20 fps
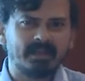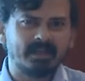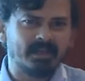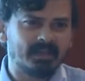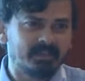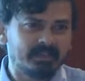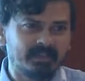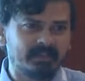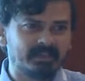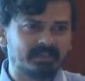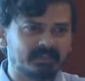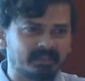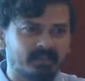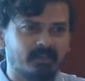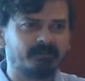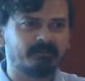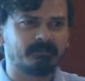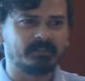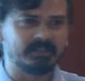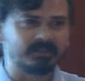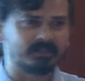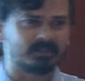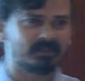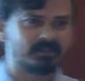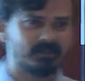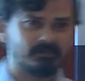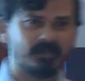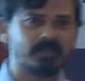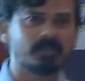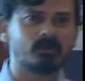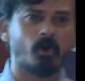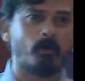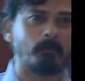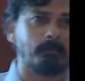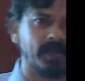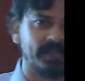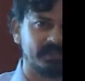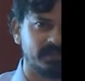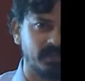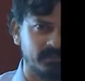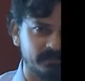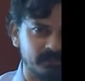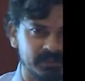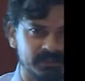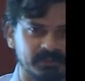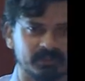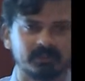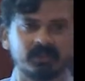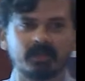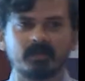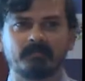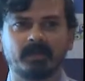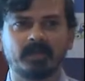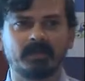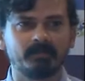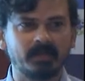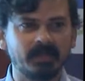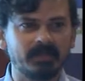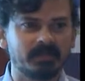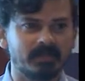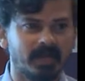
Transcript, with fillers: healthy itself is, is a very complex definition. There are many, many